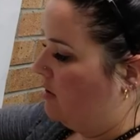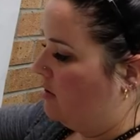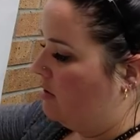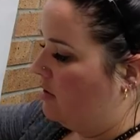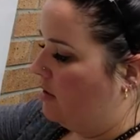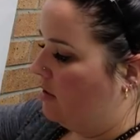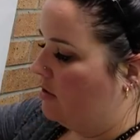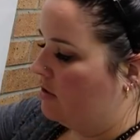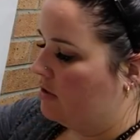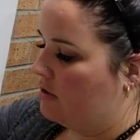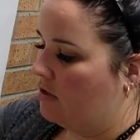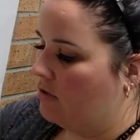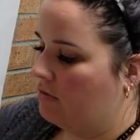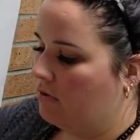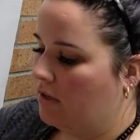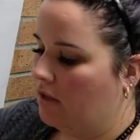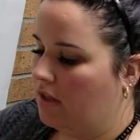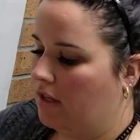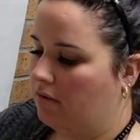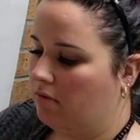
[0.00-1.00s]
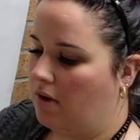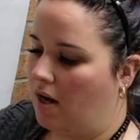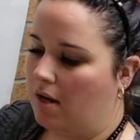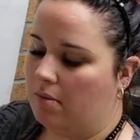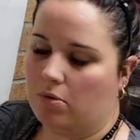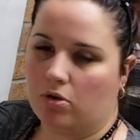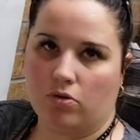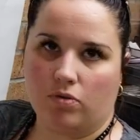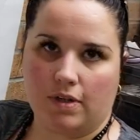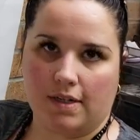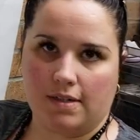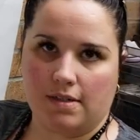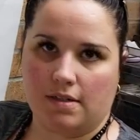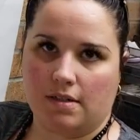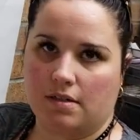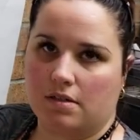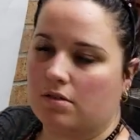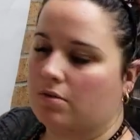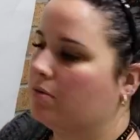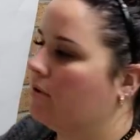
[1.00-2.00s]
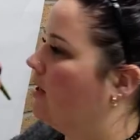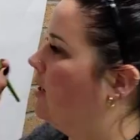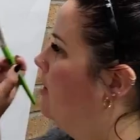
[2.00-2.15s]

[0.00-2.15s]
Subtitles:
See, there's no really rhyme or reason to what